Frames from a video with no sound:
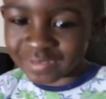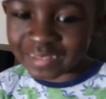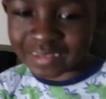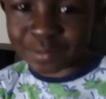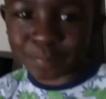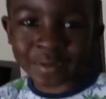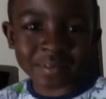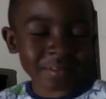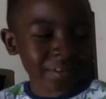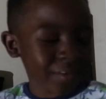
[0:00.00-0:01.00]
This
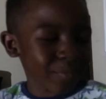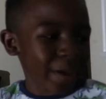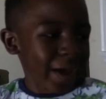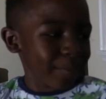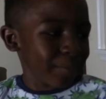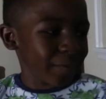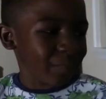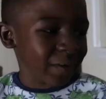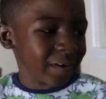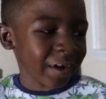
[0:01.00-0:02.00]
picture looks bad, but
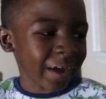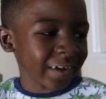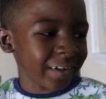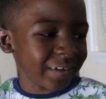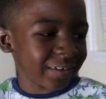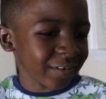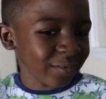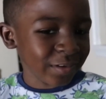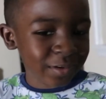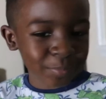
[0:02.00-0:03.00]
we're not going to show
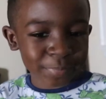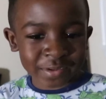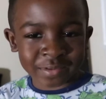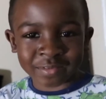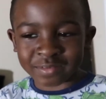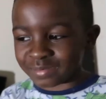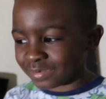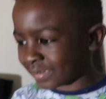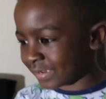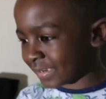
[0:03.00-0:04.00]
you the picture.
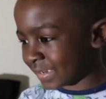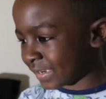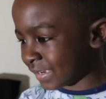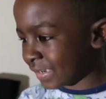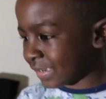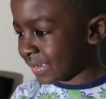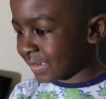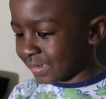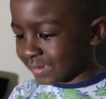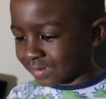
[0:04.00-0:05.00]
Yeah, we're not going
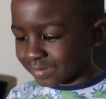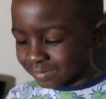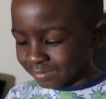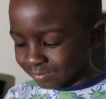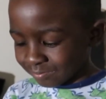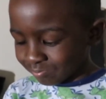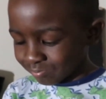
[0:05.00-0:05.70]
to show you the picture.